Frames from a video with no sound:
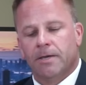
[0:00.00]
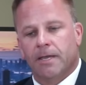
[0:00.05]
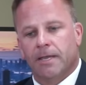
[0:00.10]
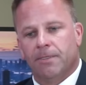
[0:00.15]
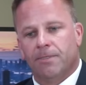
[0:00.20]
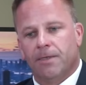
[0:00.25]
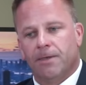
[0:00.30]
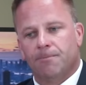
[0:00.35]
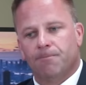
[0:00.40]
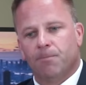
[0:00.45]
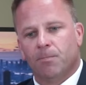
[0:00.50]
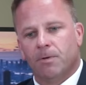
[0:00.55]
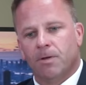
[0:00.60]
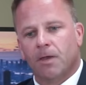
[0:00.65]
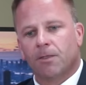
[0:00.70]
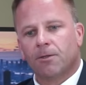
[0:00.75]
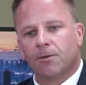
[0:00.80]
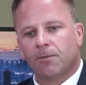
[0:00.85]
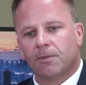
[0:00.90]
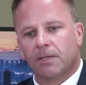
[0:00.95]
And then
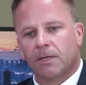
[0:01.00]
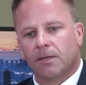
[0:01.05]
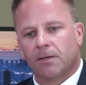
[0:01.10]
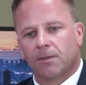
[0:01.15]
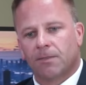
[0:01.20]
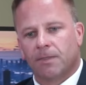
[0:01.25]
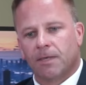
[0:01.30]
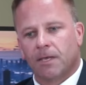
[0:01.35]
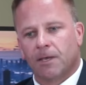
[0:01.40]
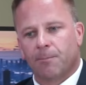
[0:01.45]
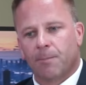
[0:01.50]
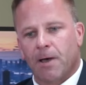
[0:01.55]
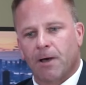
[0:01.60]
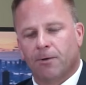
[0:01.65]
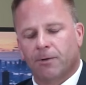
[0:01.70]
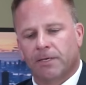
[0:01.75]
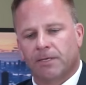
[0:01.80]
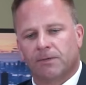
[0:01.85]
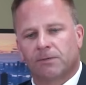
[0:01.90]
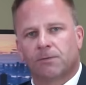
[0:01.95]
another thing to think
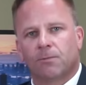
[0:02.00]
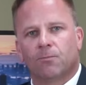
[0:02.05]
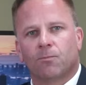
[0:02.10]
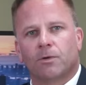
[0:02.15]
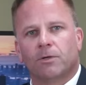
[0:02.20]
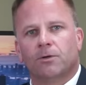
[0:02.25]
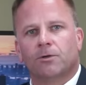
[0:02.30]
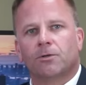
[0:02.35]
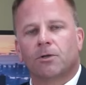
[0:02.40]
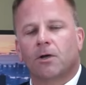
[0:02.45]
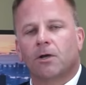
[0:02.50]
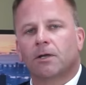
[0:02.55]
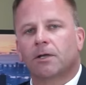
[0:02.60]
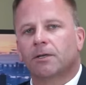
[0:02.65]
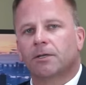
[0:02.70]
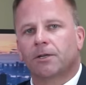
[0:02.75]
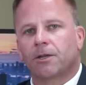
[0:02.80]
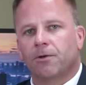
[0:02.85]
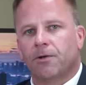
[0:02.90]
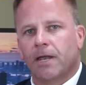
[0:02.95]
about is when you're
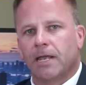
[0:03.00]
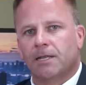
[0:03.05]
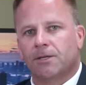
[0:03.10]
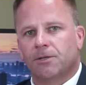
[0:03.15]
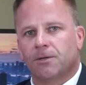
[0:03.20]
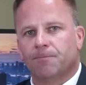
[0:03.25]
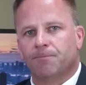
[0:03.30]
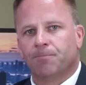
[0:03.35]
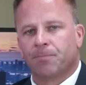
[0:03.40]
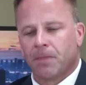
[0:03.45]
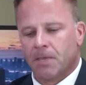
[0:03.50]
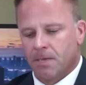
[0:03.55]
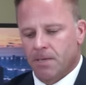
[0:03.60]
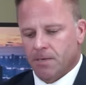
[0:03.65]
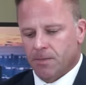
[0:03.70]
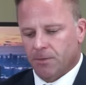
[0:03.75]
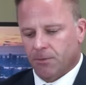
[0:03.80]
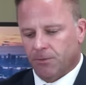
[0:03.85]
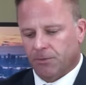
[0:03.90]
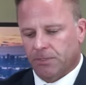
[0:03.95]
talking to your agent,
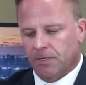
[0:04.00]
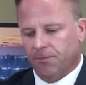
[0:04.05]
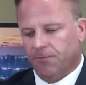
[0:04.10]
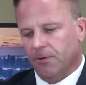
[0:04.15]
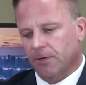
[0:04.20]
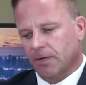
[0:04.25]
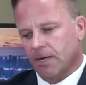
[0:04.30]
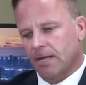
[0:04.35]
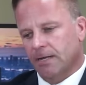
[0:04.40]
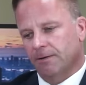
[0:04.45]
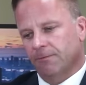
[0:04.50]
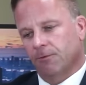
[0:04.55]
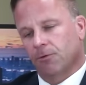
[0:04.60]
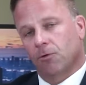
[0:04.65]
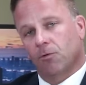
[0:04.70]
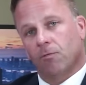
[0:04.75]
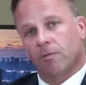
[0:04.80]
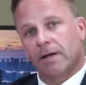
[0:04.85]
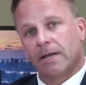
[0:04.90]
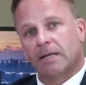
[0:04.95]
there's different kind of
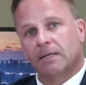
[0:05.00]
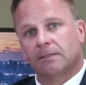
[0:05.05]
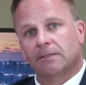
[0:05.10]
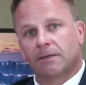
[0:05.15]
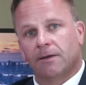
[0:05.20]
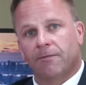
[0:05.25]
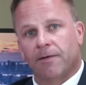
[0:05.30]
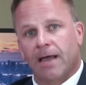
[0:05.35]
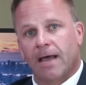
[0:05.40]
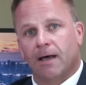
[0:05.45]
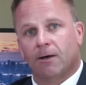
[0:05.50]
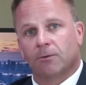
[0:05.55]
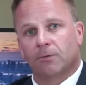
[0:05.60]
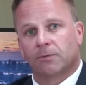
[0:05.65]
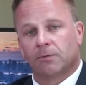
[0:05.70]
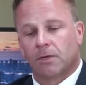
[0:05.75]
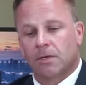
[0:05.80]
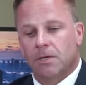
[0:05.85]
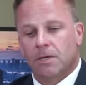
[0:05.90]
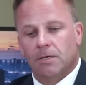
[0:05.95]
grades of
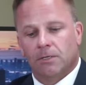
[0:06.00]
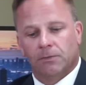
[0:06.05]
house.